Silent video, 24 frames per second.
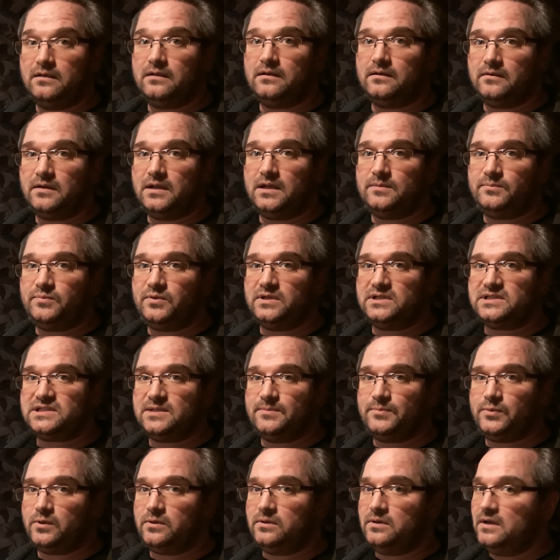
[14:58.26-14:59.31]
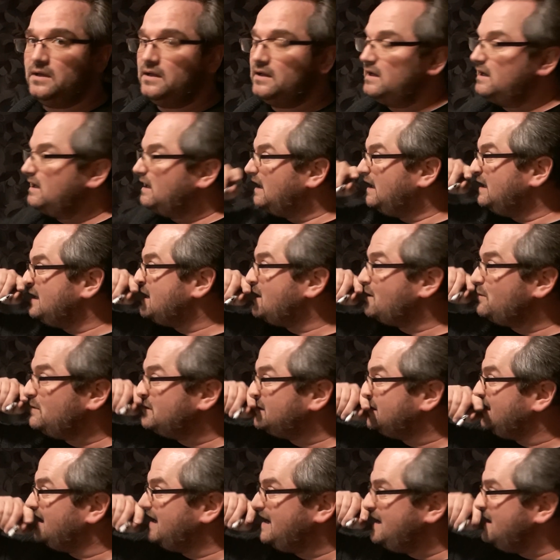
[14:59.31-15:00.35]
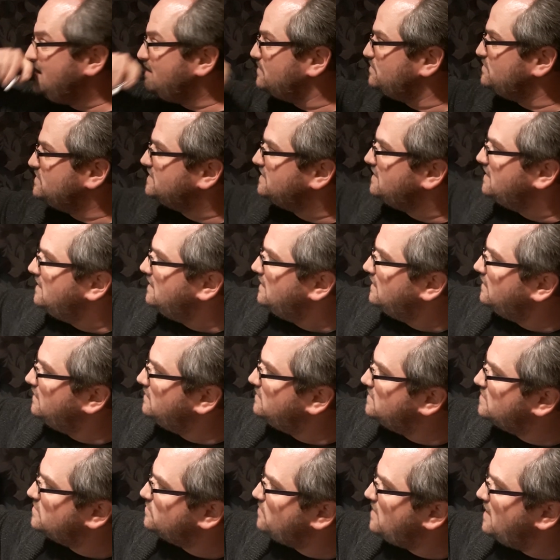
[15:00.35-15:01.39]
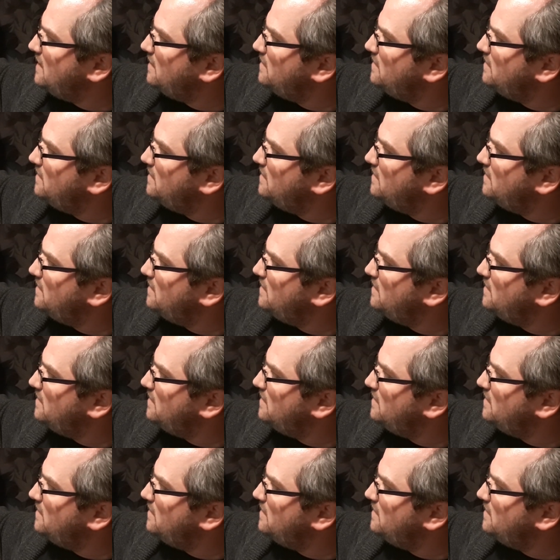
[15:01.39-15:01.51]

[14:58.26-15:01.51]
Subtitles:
Right? Pretty simple. And now with the M's, you just write